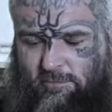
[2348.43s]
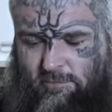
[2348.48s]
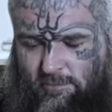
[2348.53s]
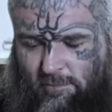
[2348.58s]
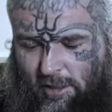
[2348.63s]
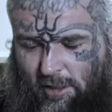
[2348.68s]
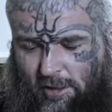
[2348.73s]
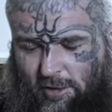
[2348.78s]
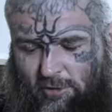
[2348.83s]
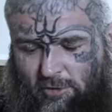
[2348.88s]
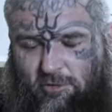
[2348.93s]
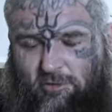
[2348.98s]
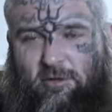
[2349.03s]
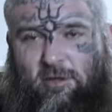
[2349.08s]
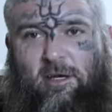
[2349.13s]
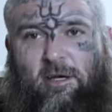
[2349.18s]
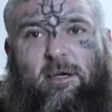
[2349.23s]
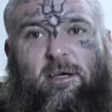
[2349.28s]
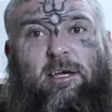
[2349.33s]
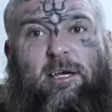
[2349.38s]
You can just
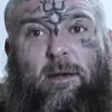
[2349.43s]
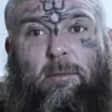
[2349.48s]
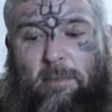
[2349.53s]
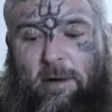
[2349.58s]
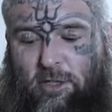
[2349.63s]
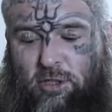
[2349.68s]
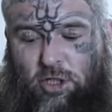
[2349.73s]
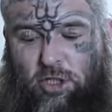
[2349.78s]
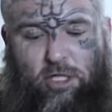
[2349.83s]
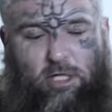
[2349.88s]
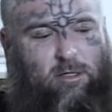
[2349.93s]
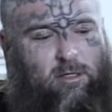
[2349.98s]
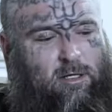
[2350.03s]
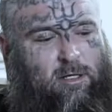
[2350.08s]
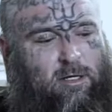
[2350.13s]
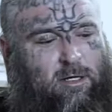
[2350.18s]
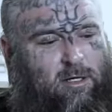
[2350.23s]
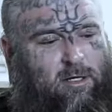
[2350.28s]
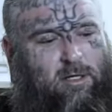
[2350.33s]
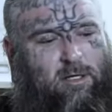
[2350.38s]
imagine it.
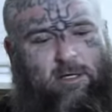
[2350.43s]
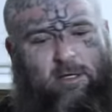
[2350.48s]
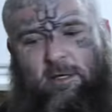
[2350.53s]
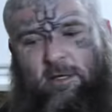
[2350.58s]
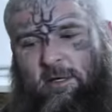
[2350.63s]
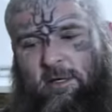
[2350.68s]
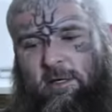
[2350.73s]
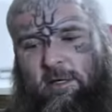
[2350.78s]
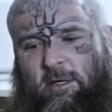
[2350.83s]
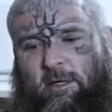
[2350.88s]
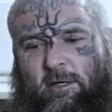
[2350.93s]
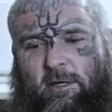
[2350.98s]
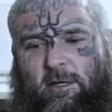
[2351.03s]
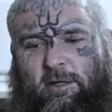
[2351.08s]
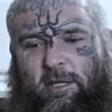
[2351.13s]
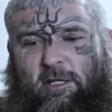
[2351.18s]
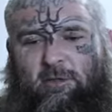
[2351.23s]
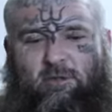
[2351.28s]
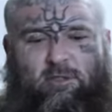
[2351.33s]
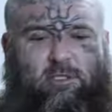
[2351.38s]

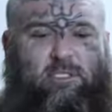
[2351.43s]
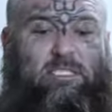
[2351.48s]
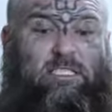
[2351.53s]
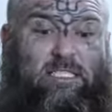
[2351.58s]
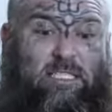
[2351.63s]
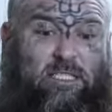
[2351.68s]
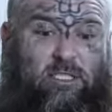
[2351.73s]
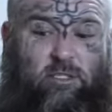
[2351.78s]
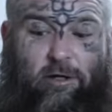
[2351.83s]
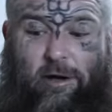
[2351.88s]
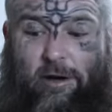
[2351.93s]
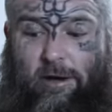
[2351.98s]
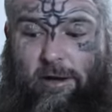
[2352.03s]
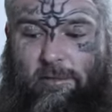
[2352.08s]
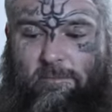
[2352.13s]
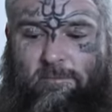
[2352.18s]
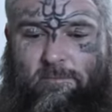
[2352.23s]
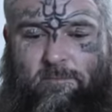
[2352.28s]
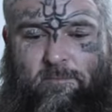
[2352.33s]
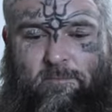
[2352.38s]
That's just as exciting.